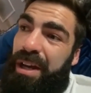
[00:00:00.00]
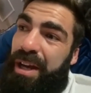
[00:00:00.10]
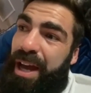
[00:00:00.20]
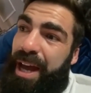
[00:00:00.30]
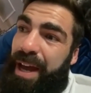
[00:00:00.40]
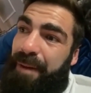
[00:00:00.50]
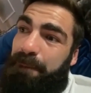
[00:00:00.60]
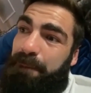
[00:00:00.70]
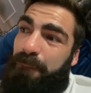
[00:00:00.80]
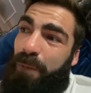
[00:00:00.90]

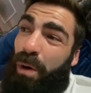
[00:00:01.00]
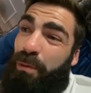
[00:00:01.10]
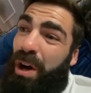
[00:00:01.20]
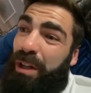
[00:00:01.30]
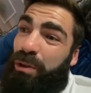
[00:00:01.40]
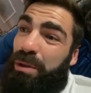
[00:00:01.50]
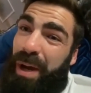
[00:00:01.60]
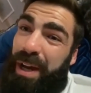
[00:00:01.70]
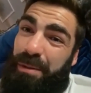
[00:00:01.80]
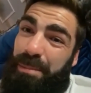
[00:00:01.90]
I fought at
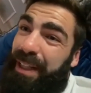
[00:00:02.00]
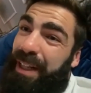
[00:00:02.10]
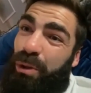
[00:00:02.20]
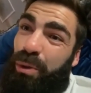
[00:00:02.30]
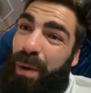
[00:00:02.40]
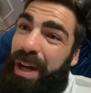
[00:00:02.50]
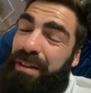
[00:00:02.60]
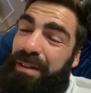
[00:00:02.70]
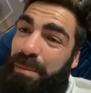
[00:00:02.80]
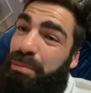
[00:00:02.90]
lightweight and compete at
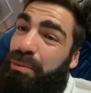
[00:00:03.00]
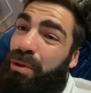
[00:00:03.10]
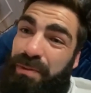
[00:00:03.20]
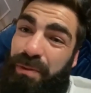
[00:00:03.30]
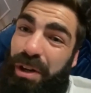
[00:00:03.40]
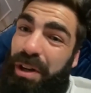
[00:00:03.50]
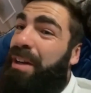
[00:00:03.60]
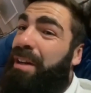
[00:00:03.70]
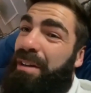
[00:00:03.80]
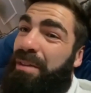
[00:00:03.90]
lightweight in prize fight
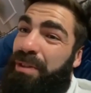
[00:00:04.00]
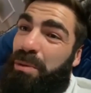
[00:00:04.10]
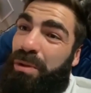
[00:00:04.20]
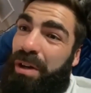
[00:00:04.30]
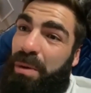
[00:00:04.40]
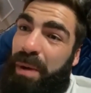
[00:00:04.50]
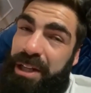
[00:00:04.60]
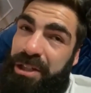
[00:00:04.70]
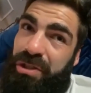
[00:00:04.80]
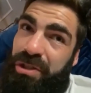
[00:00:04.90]
and a few other
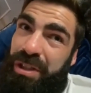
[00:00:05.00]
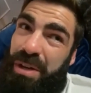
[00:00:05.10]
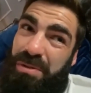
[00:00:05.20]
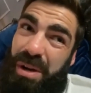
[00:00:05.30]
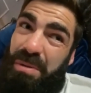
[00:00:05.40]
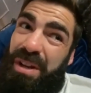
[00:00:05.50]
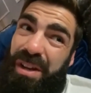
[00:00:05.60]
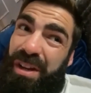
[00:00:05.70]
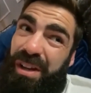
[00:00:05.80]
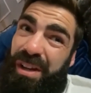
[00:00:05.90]
occasions, you know. So
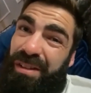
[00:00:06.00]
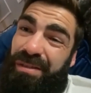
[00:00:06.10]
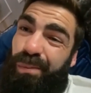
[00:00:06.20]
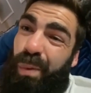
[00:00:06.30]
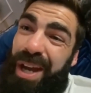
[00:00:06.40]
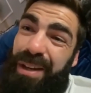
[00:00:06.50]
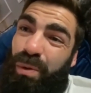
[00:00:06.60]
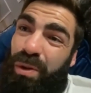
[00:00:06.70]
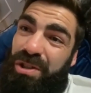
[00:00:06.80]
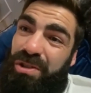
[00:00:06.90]
weight
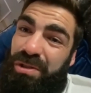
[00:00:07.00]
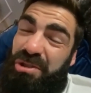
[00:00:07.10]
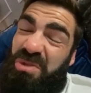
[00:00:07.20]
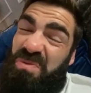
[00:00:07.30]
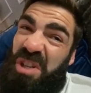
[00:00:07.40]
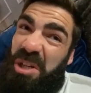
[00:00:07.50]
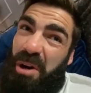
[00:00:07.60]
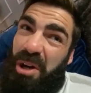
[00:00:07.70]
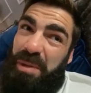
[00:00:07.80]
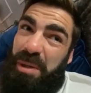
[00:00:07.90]
wise, that doesn't really
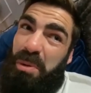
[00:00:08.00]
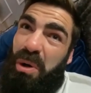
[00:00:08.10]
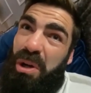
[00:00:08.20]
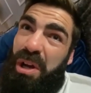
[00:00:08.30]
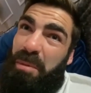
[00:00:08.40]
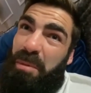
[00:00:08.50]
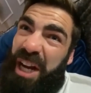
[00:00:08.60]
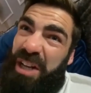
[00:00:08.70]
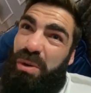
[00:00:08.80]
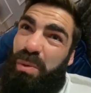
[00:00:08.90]
bother me. But my
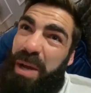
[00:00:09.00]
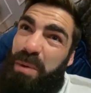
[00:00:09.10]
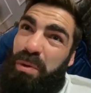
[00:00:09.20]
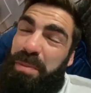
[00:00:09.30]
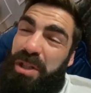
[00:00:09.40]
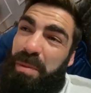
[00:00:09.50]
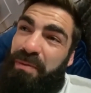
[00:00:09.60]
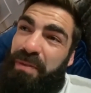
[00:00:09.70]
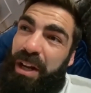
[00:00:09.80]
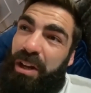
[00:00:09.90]
natural weight would be super
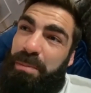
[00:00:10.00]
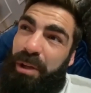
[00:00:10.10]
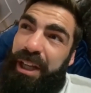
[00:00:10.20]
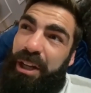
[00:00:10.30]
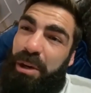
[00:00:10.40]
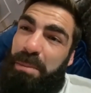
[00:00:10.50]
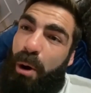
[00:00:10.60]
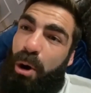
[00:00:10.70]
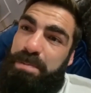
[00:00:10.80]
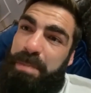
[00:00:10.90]
feather. I think I
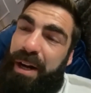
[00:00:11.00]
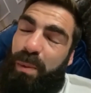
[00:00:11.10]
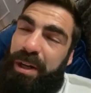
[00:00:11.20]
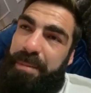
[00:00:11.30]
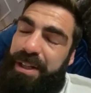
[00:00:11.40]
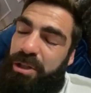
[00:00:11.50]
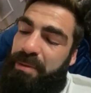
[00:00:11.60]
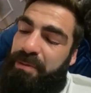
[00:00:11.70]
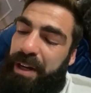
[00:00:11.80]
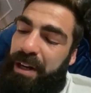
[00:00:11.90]
box better when I'm at super
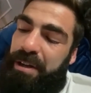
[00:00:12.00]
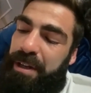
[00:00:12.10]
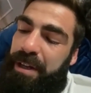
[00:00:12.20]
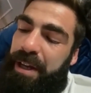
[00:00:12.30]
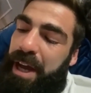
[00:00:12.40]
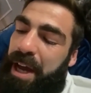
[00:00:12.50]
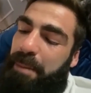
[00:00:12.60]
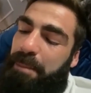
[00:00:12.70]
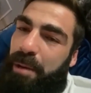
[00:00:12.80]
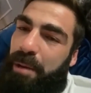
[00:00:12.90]
feather.
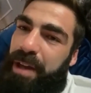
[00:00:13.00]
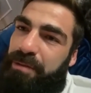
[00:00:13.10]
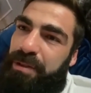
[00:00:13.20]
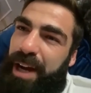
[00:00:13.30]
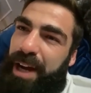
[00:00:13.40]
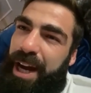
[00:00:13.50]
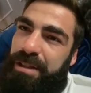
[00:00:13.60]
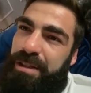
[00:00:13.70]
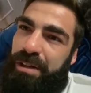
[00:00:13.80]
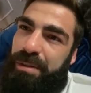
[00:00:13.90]
I'm definitely
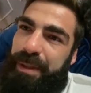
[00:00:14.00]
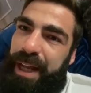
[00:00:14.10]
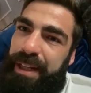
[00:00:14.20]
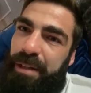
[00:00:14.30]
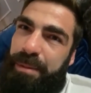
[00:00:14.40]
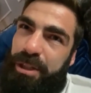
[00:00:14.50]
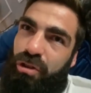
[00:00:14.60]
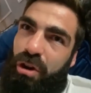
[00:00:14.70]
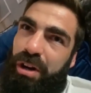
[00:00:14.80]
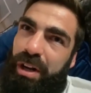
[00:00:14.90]
faster and I'm that little bit
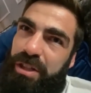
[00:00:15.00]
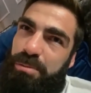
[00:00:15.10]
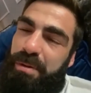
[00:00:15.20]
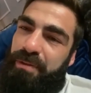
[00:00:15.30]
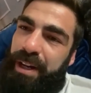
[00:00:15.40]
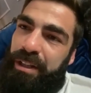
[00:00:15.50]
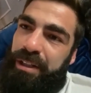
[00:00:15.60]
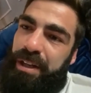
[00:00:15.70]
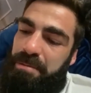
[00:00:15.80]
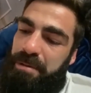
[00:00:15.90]
stronger at super feather, you
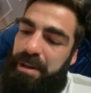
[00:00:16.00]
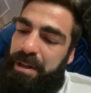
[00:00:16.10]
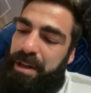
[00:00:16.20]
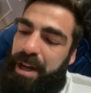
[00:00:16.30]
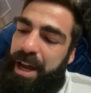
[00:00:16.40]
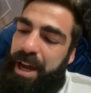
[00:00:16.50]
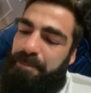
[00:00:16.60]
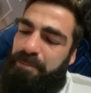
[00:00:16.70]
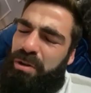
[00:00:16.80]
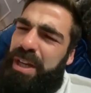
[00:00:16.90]
know.
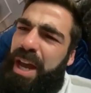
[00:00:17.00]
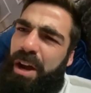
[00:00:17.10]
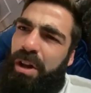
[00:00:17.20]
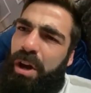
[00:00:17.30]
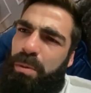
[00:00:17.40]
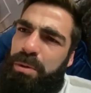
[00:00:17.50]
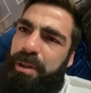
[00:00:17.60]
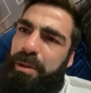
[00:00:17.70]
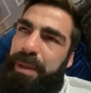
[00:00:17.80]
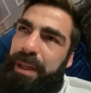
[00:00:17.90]
So yeah, I'll always be
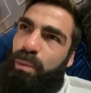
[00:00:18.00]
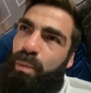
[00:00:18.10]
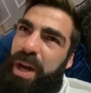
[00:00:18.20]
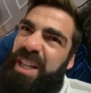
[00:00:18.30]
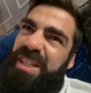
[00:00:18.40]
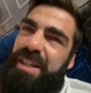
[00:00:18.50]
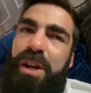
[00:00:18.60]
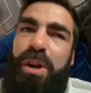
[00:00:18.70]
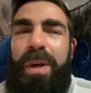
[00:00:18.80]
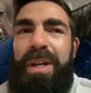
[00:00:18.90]
competing when it's
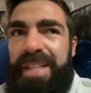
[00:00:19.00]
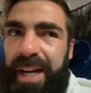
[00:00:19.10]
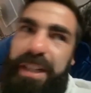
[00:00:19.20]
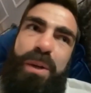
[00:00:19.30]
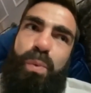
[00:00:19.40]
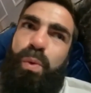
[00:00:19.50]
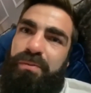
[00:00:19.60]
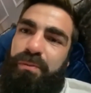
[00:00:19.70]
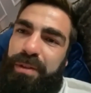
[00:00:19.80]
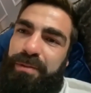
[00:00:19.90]
anything worth
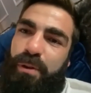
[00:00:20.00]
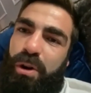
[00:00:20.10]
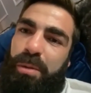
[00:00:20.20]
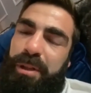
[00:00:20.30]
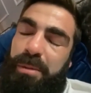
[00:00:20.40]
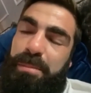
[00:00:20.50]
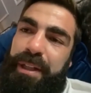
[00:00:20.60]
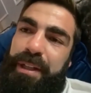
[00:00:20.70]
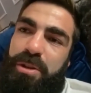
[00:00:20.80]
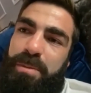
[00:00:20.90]
fighting for. I'll be
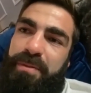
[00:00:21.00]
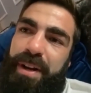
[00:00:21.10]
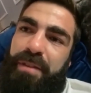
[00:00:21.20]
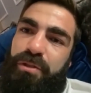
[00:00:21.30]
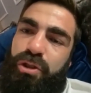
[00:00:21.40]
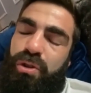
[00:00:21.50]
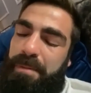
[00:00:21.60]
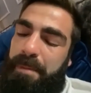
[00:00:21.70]
competing at super feather for sure.